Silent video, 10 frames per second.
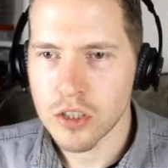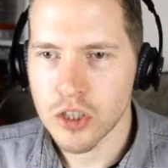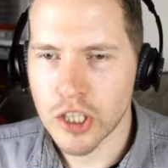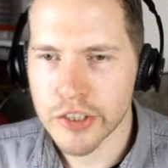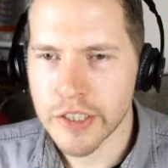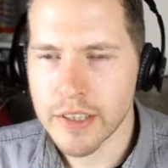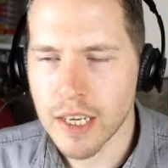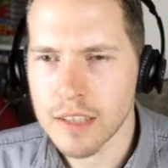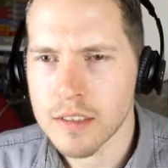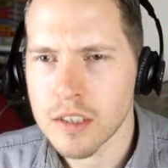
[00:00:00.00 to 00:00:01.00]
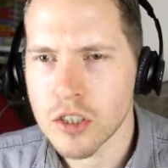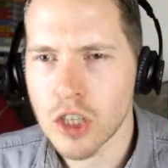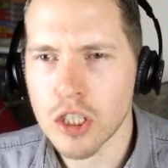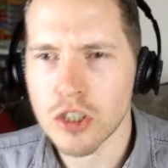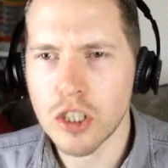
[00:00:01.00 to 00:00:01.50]
Jacinta.
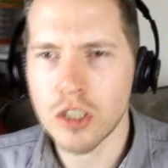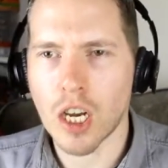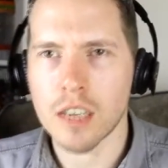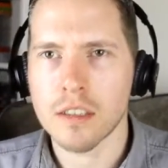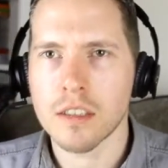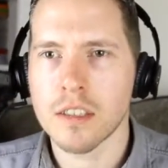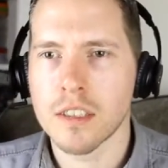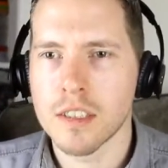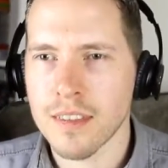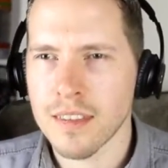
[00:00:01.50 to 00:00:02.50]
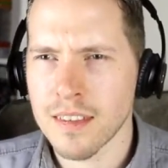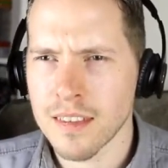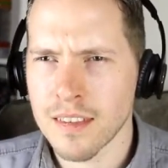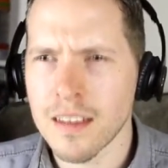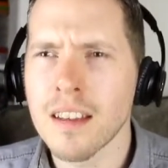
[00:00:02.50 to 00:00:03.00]
Jacinta.
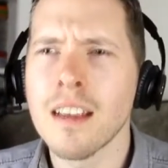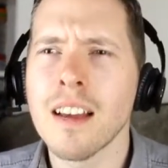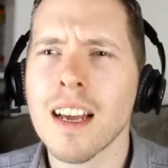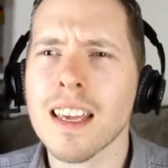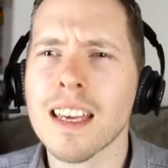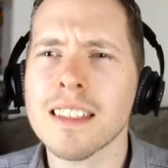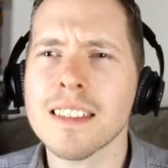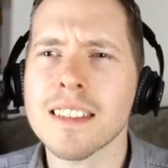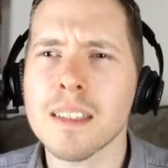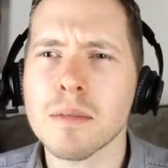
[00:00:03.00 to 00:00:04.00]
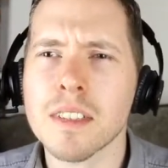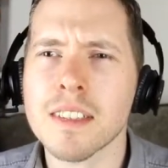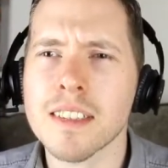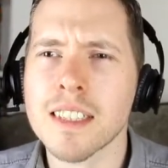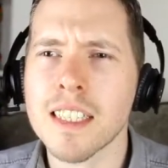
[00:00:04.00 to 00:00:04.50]
I can't seem to
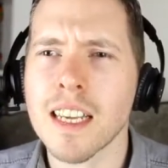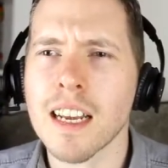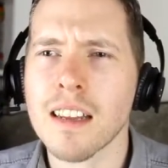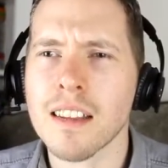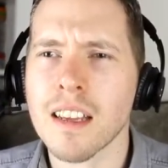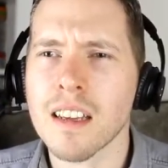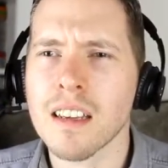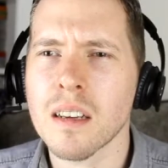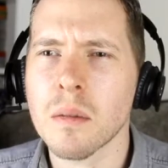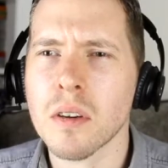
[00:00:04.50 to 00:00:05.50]
see anything. Am